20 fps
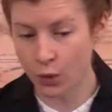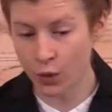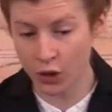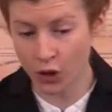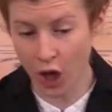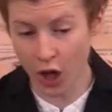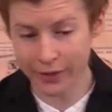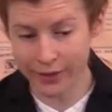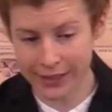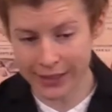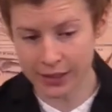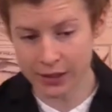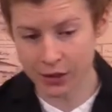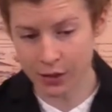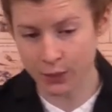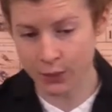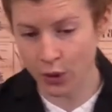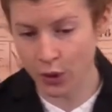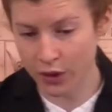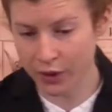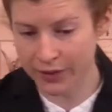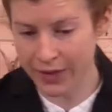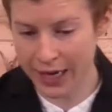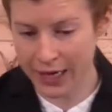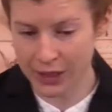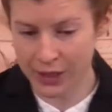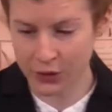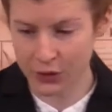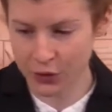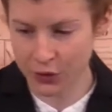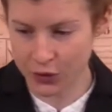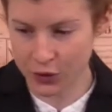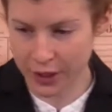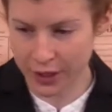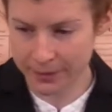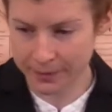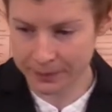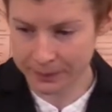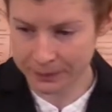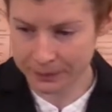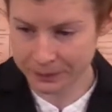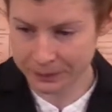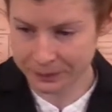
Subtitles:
We'll go into some more of that history.